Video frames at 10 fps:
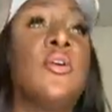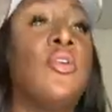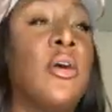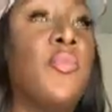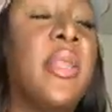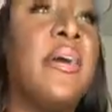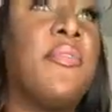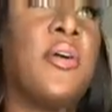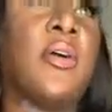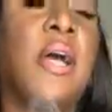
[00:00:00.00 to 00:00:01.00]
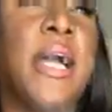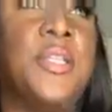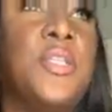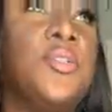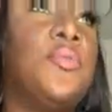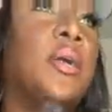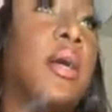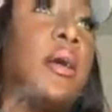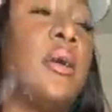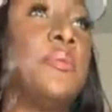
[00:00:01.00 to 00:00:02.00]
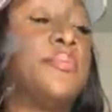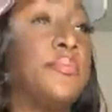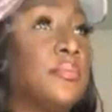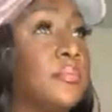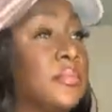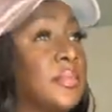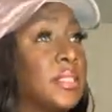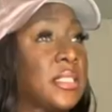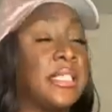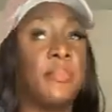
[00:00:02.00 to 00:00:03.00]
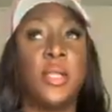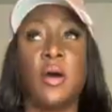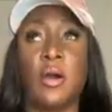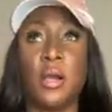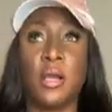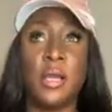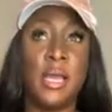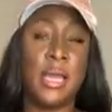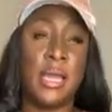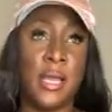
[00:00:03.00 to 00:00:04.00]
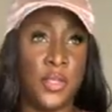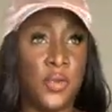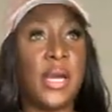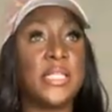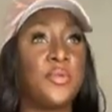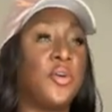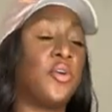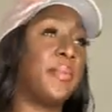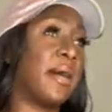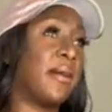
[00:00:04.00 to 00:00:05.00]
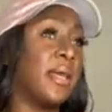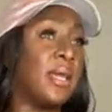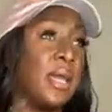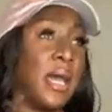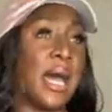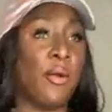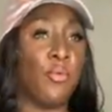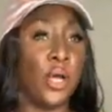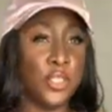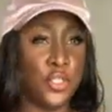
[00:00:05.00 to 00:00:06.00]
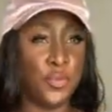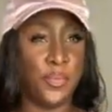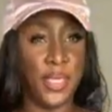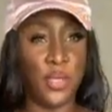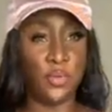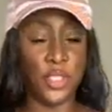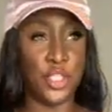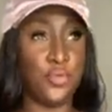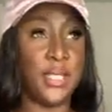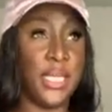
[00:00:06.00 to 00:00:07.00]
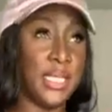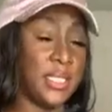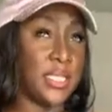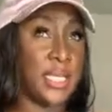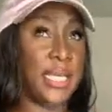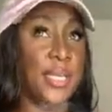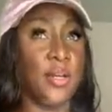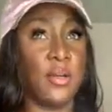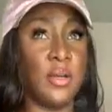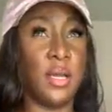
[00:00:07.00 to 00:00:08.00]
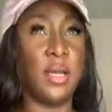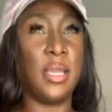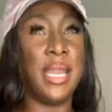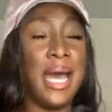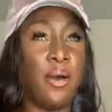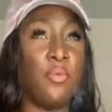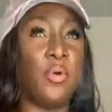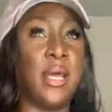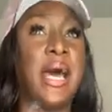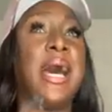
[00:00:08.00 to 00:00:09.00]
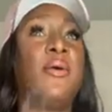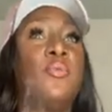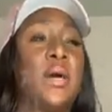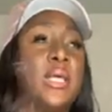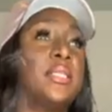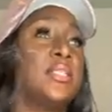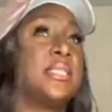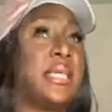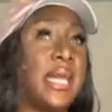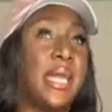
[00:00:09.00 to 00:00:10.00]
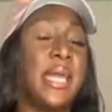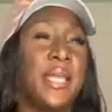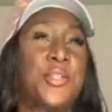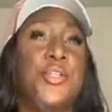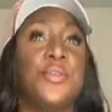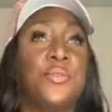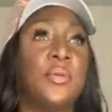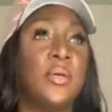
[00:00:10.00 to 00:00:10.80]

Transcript: or whenever I do a seminar, you guys will know about it. I want to be what you needed to hear, not what I wanted to say and do.